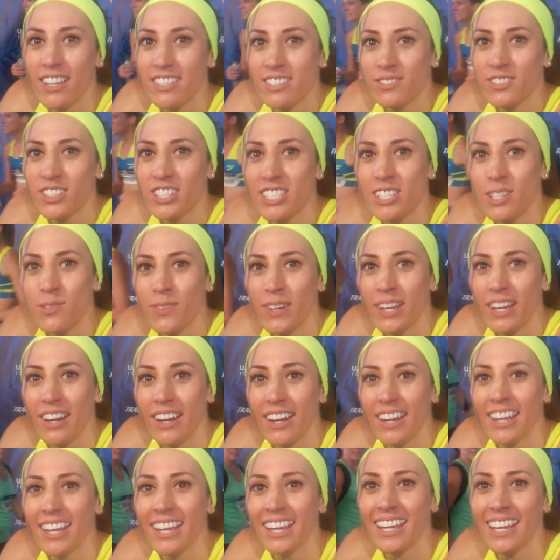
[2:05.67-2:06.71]
Year, you
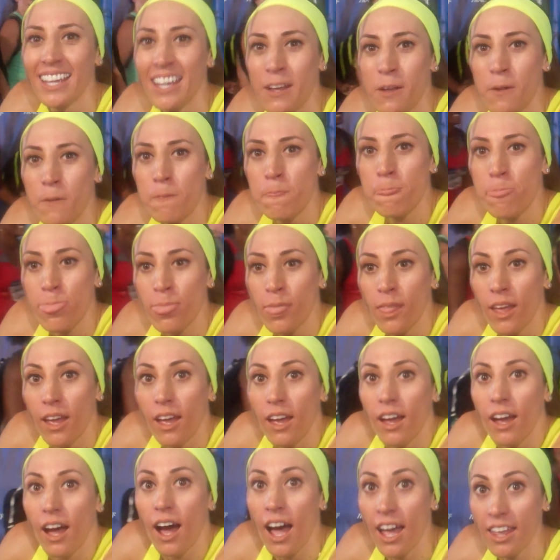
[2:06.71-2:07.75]
think you'll still be
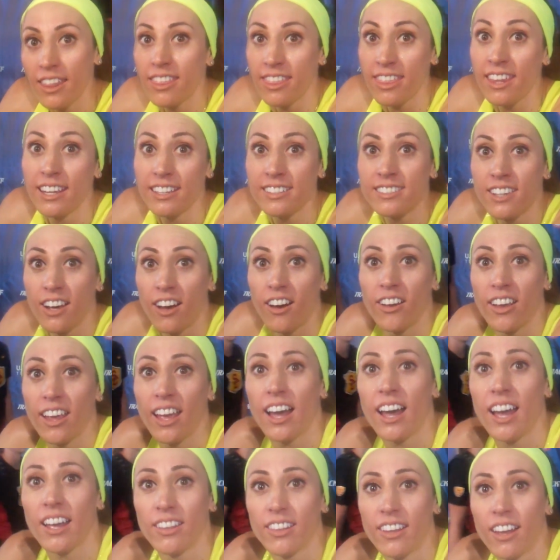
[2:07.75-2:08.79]
competing? Or I think so.
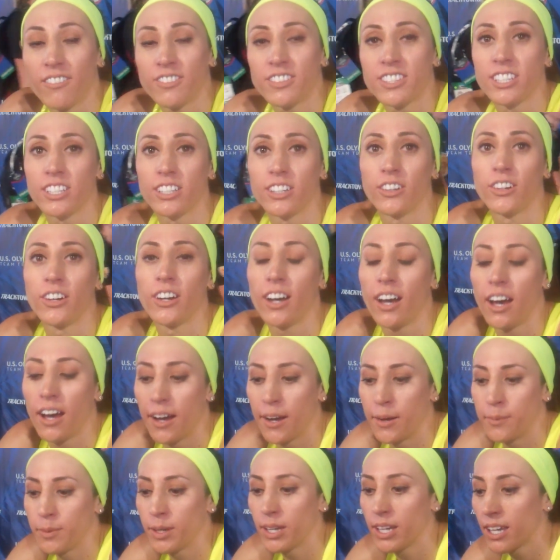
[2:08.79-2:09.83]
Yeah, I'd love to.
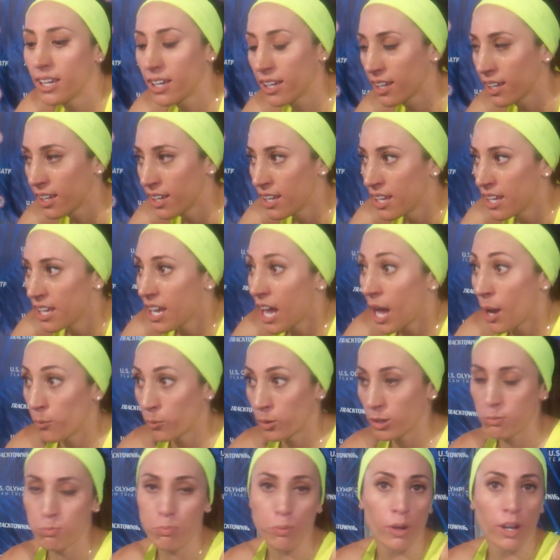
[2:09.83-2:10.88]
I'm
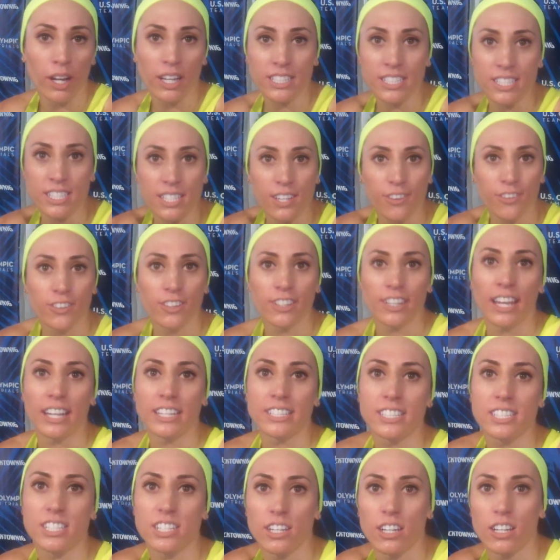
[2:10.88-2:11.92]
with Brooks for the
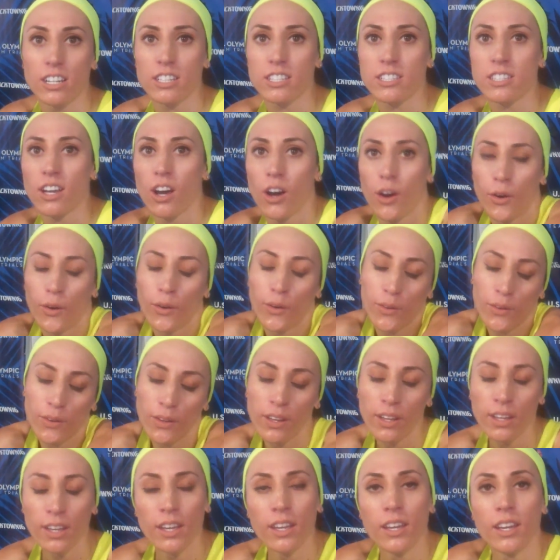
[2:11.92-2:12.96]
next year, so
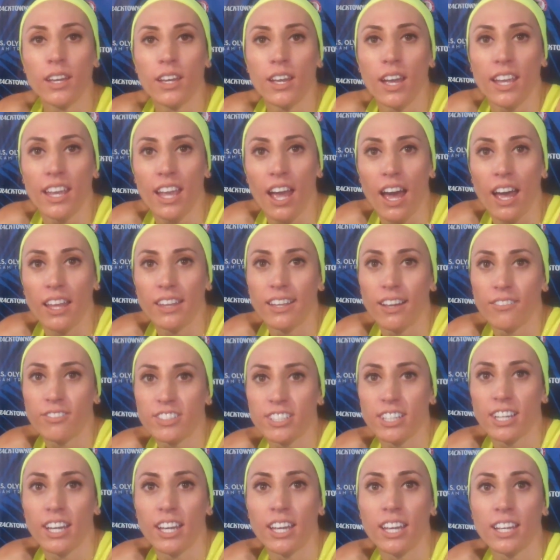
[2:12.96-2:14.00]
yeah, I'd love
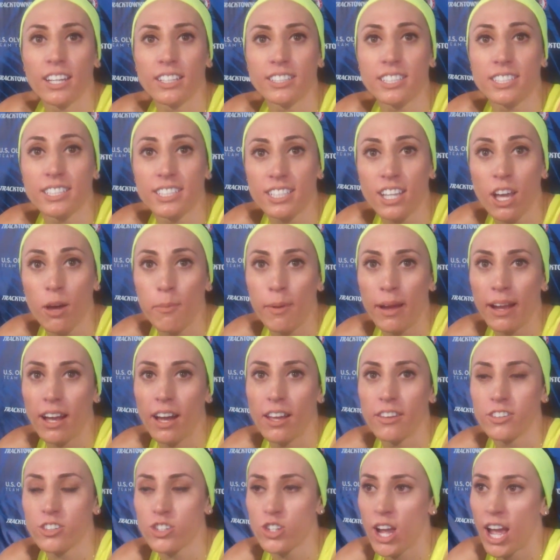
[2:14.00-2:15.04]
to just come back
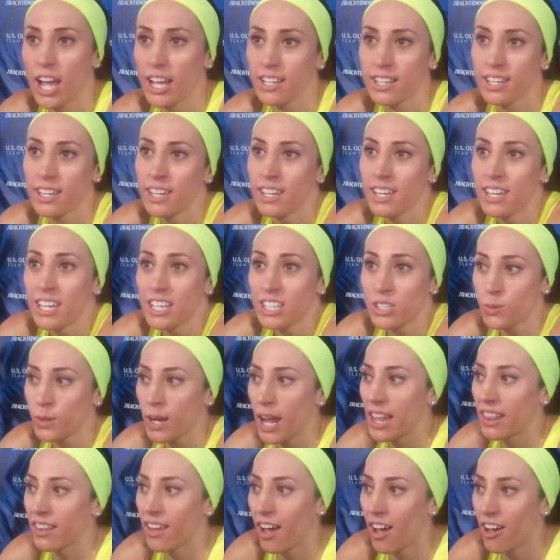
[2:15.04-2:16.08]
out on the track. It's what
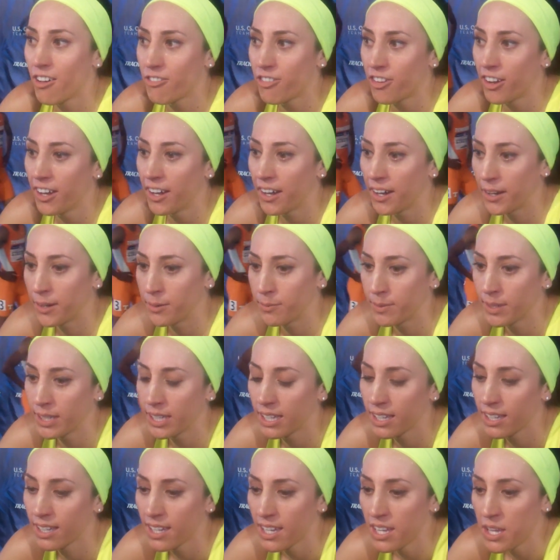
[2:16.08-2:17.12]
I love.
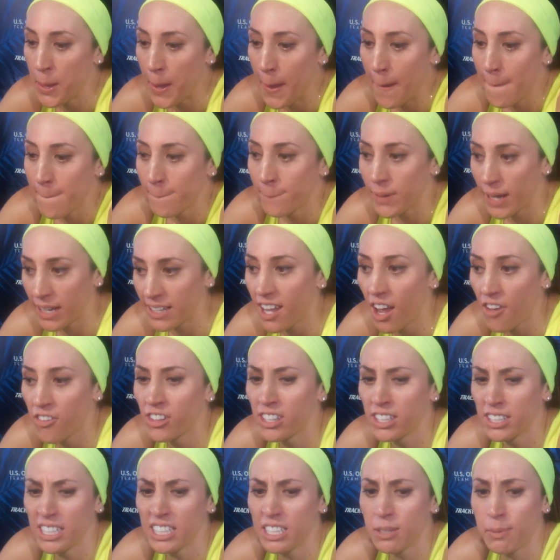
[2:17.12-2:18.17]
But I
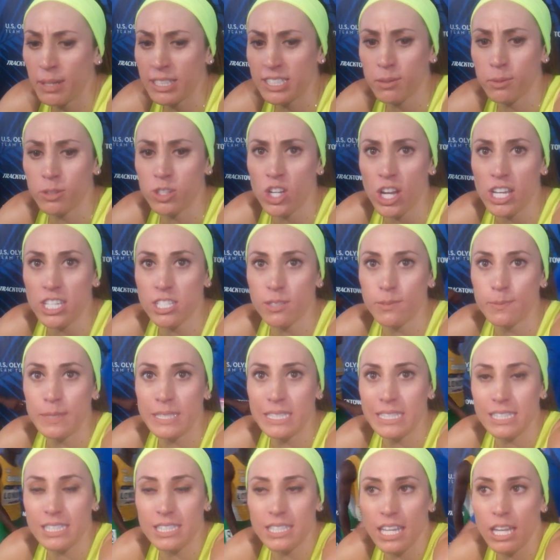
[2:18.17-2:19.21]
definitely need to make some
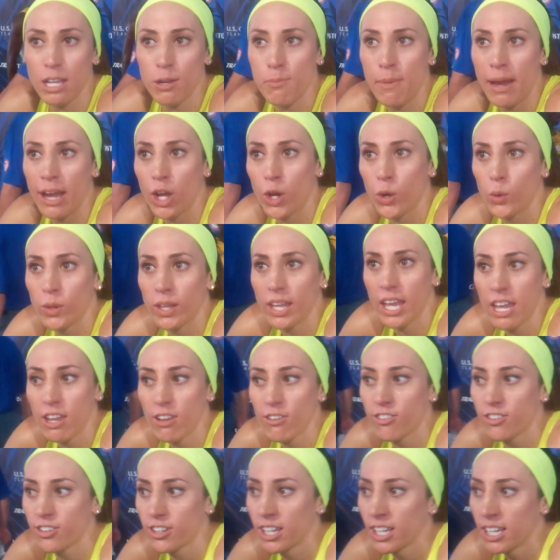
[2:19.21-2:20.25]
adjustments in my own
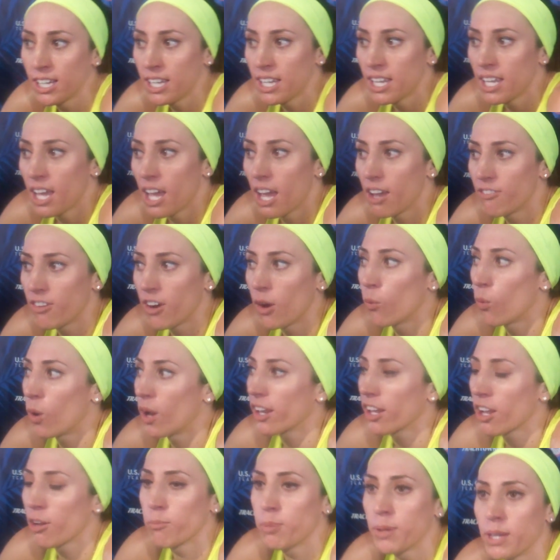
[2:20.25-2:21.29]
life if I
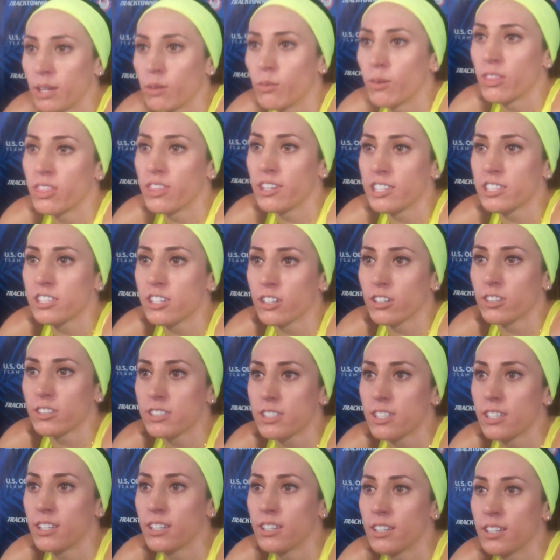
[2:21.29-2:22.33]
want to compete with these girls.